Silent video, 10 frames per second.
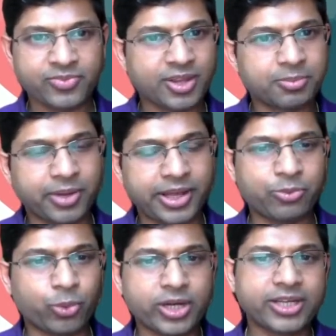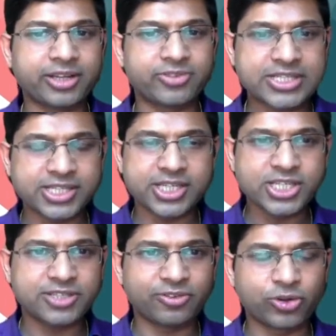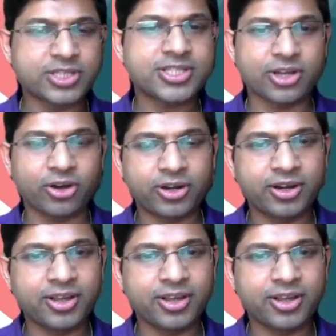My work and research focus on